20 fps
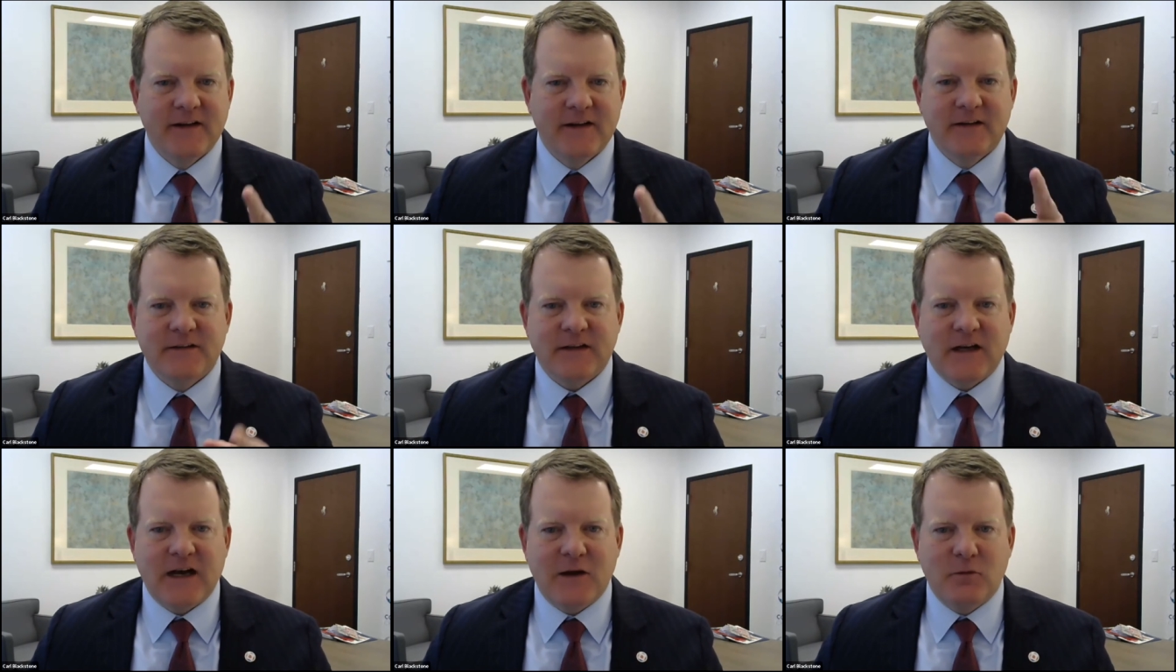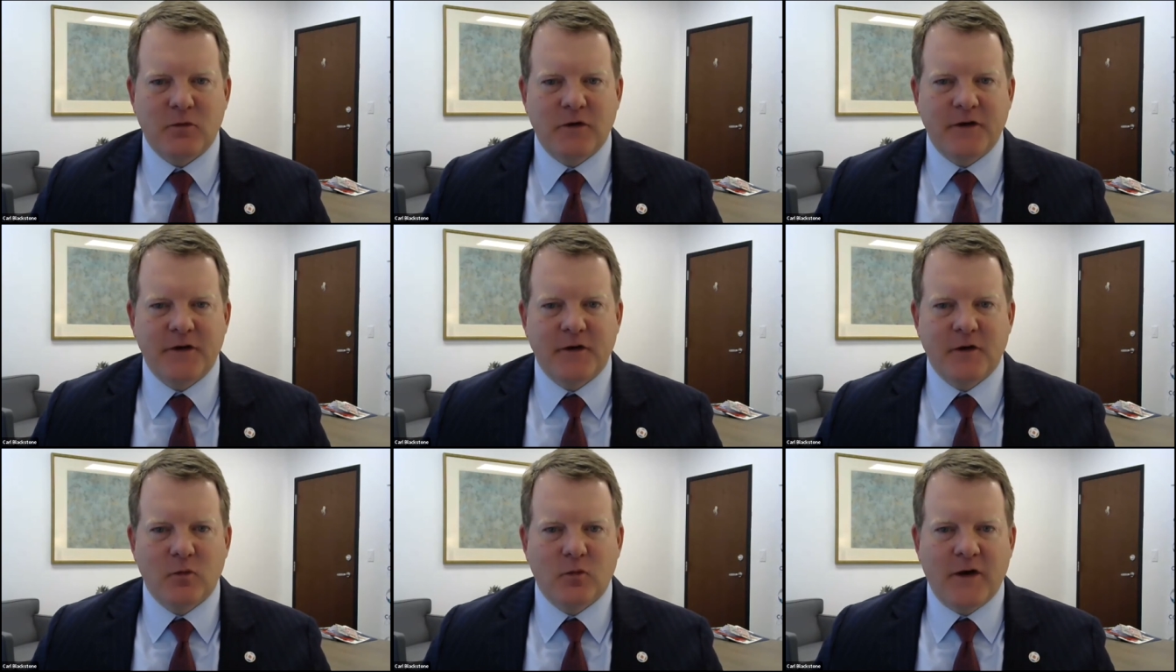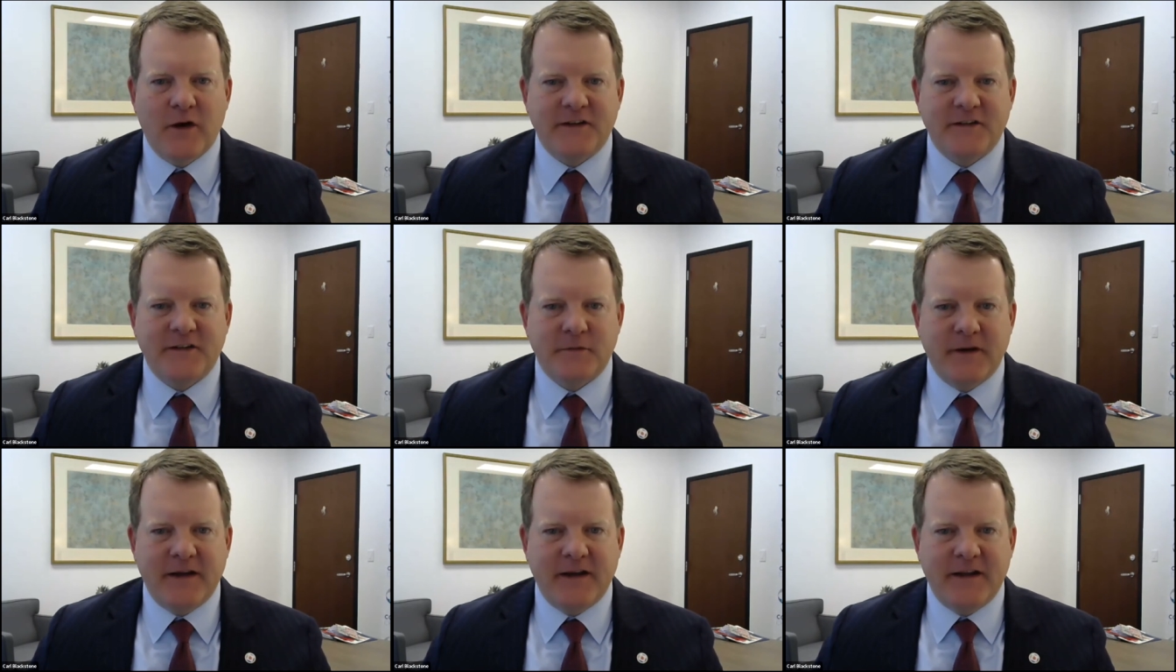Todd, with your ways
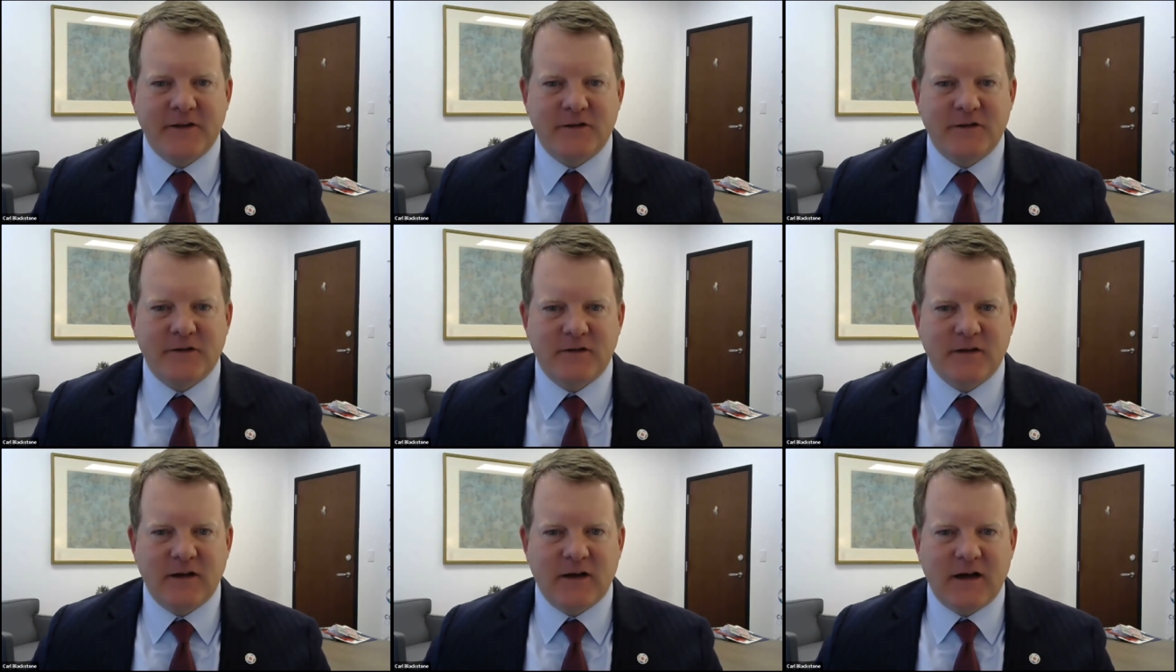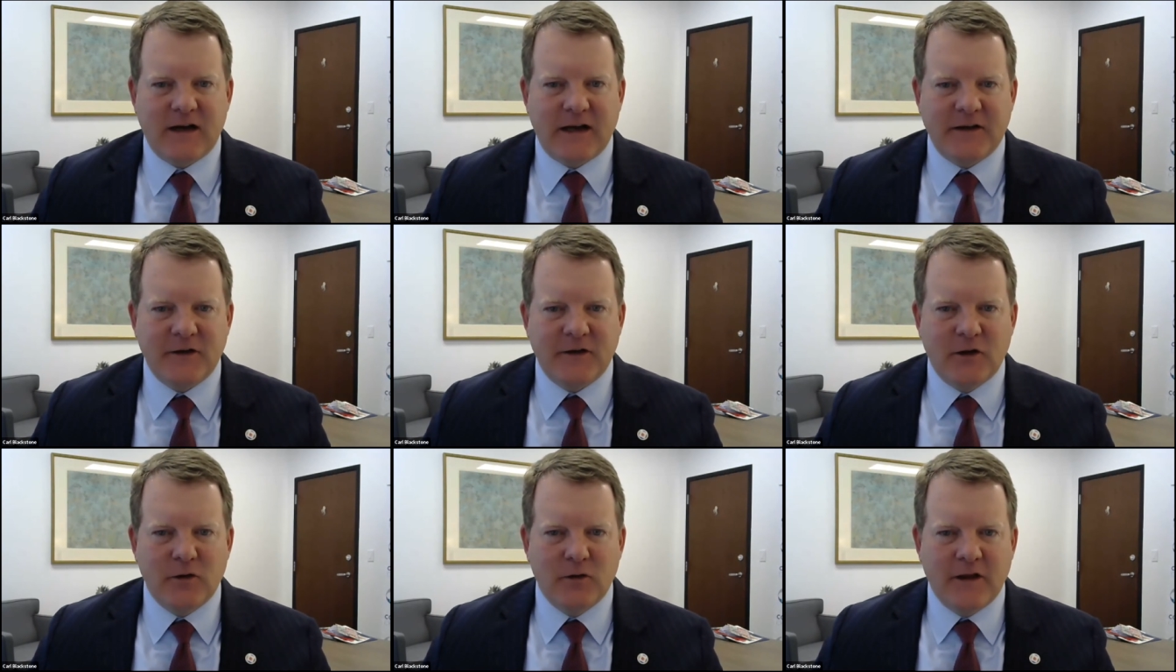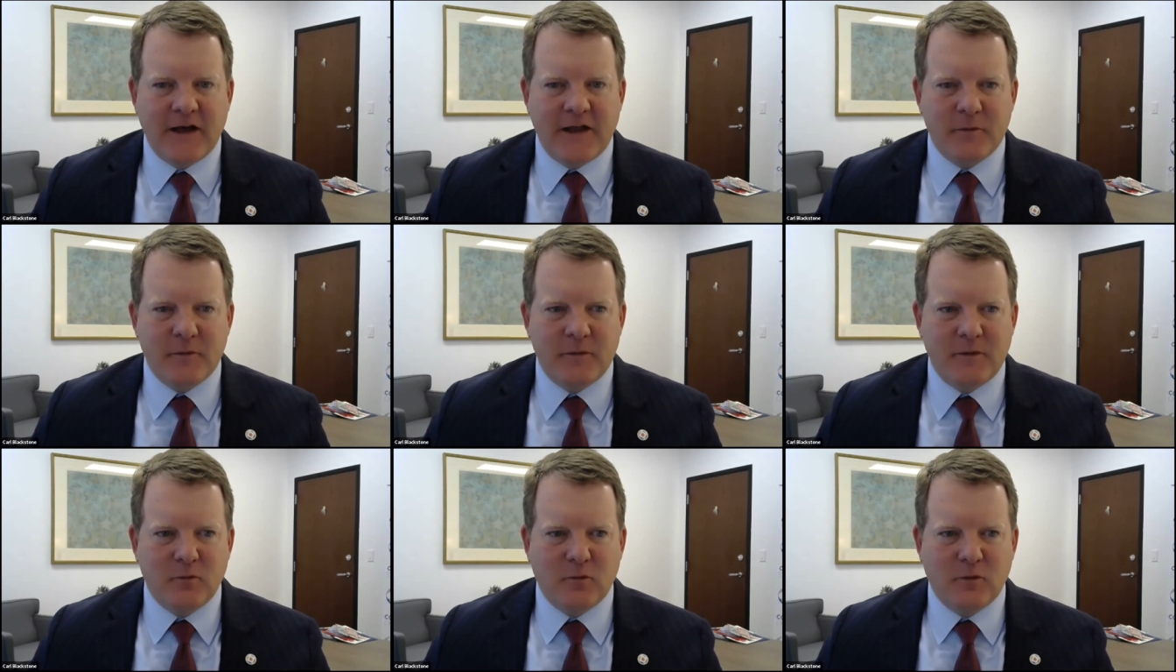and means, uh, I know
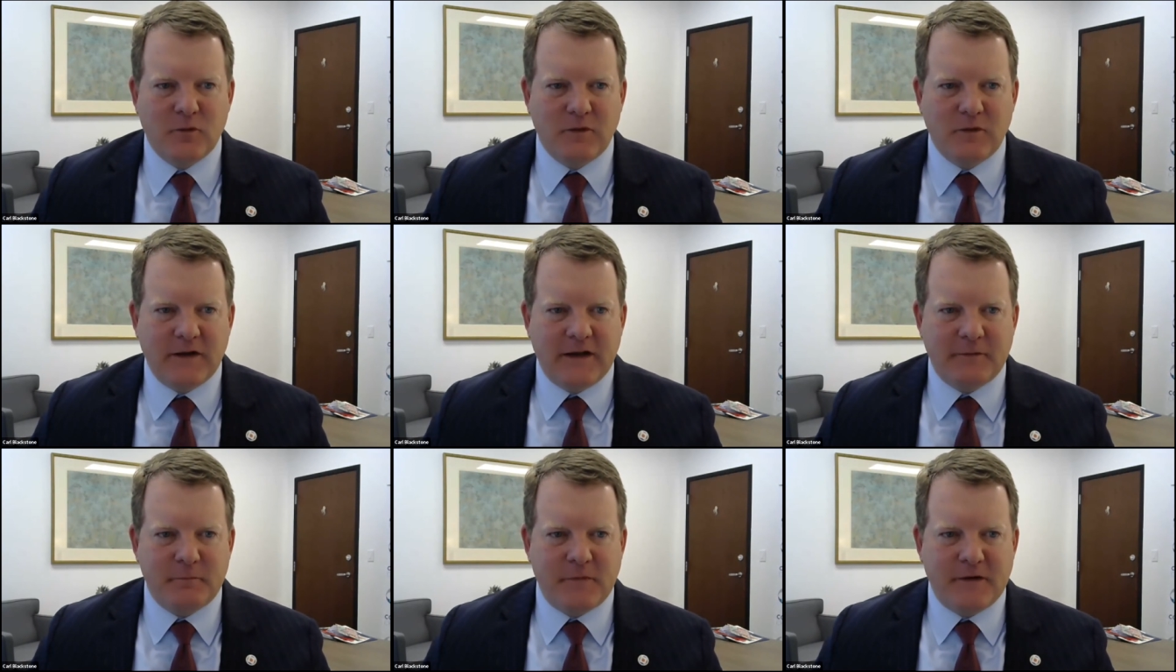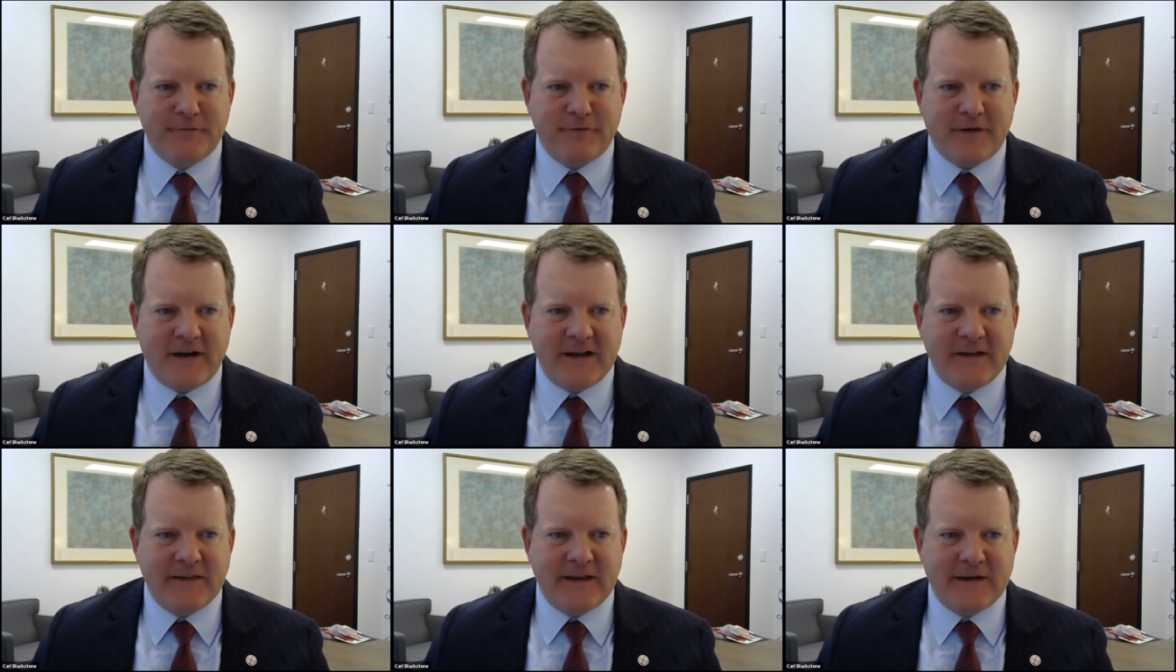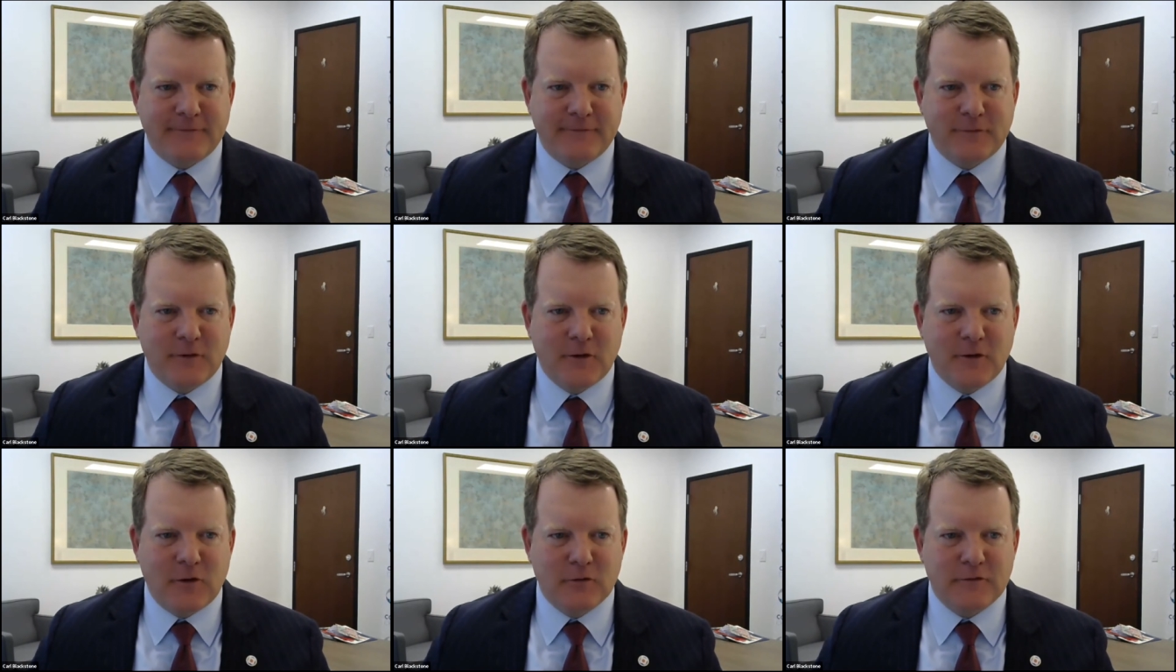Leatherman has been fighting that for
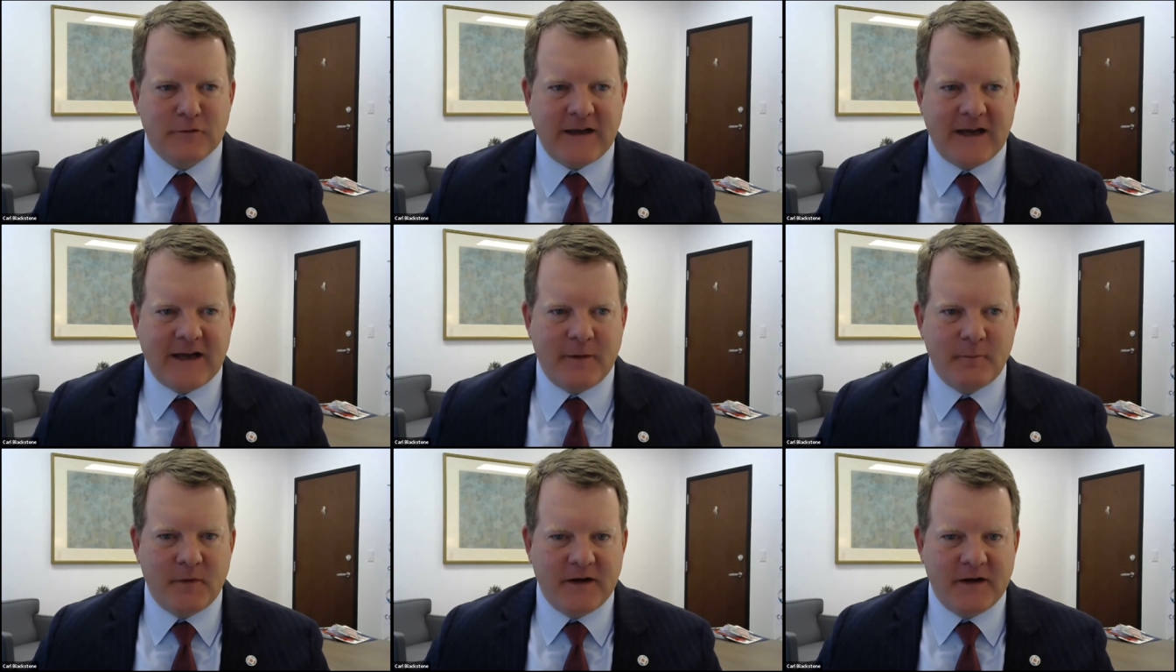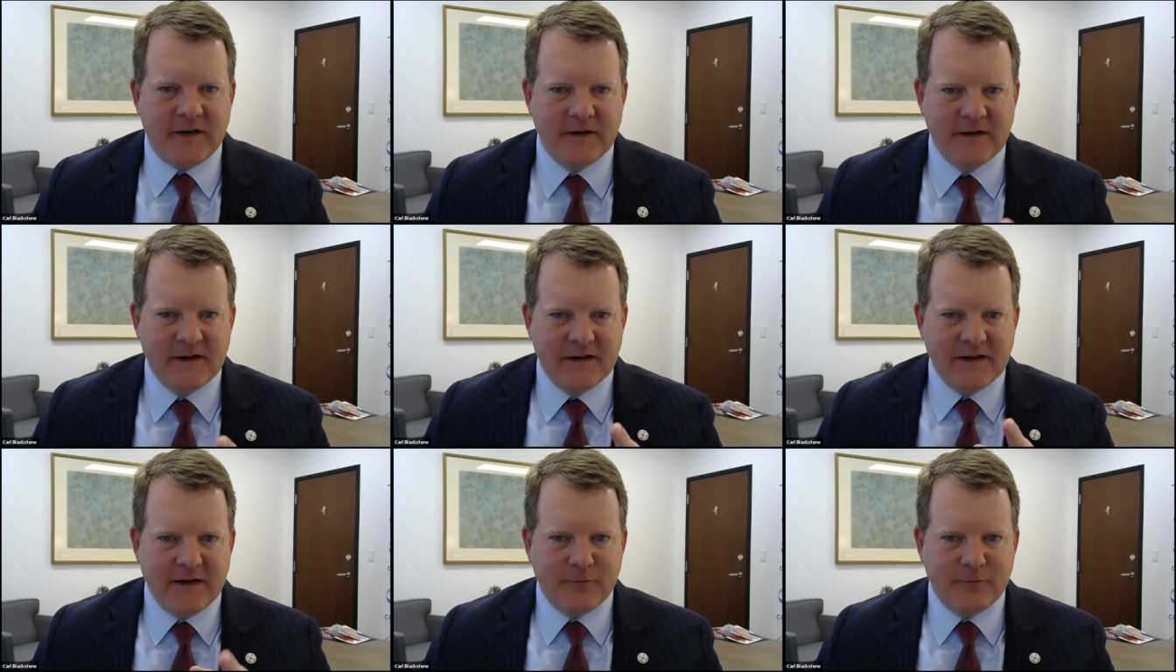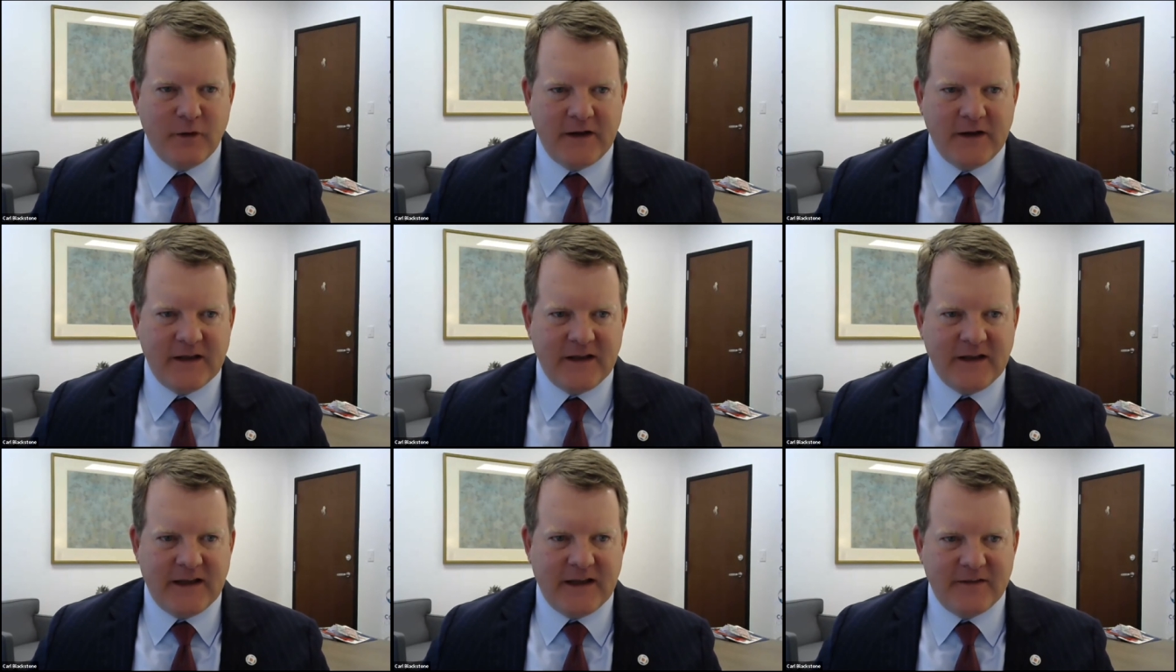a long time, but if we
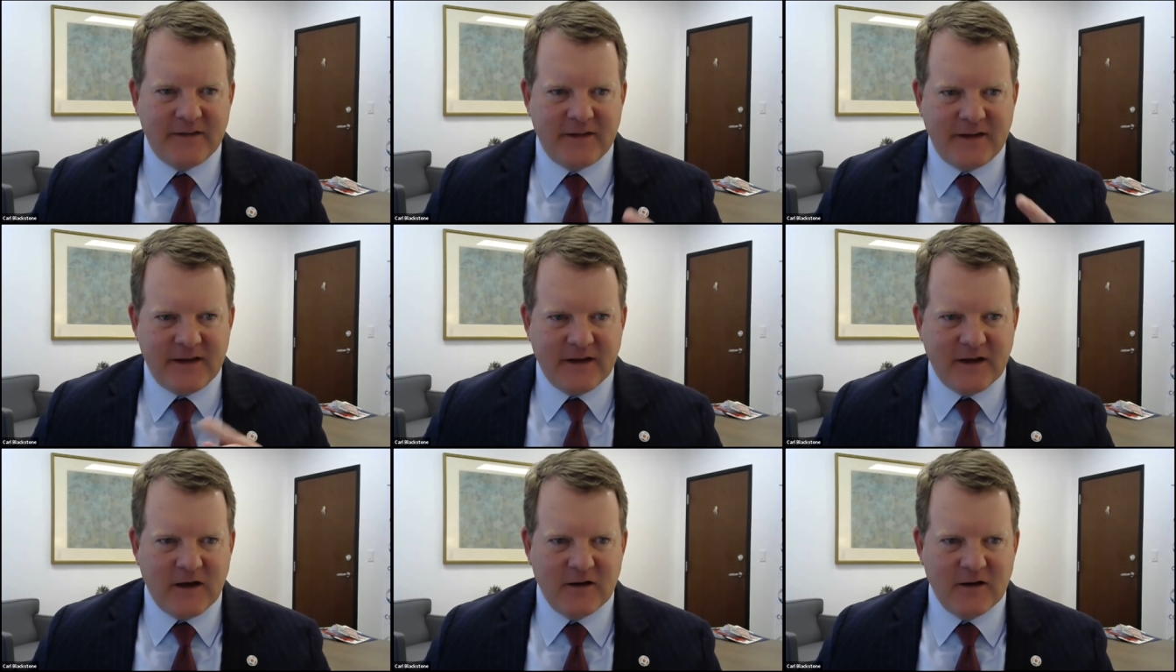can get the